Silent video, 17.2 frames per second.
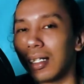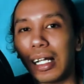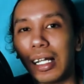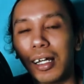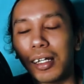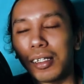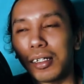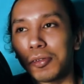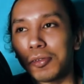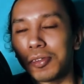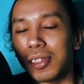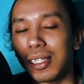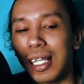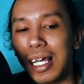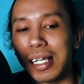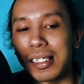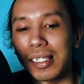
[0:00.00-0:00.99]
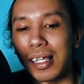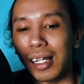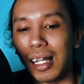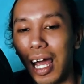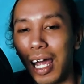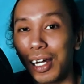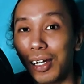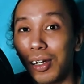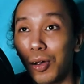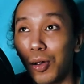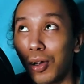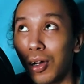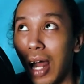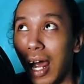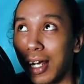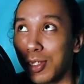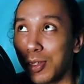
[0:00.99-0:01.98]
a lot of things that I don't
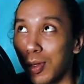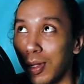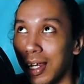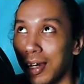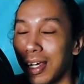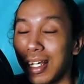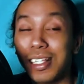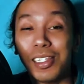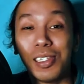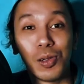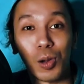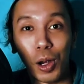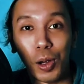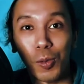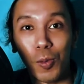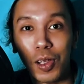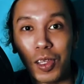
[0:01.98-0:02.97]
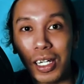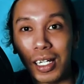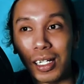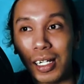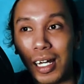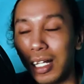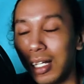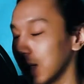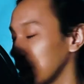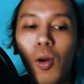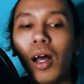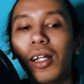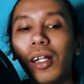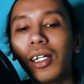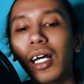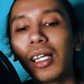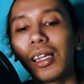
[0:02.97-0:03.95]
actually enjoy watching that.
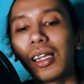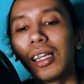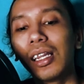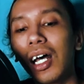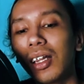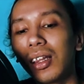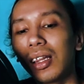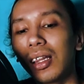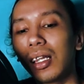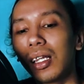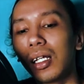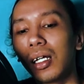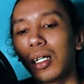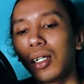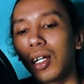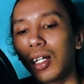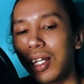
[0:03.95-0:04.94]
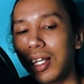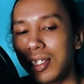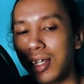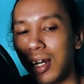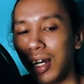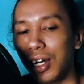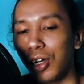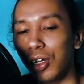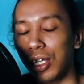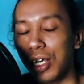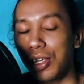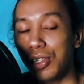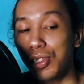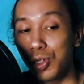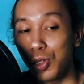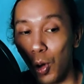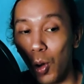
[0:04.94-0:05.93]
Well, not necessarily not
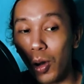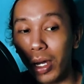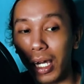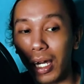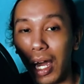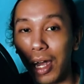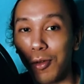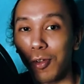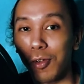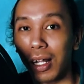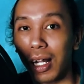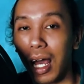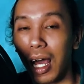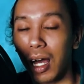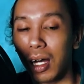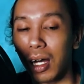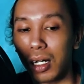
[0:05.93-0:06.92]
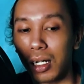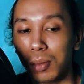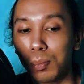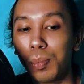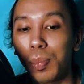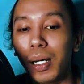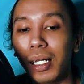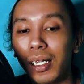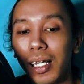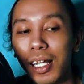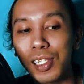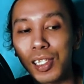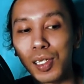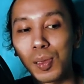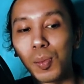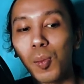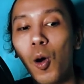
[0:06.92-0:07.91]
enjoying, I feel, but
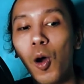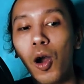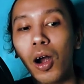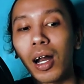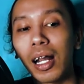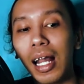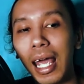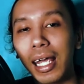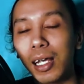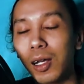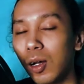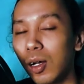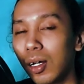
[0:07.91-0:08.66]
it's more like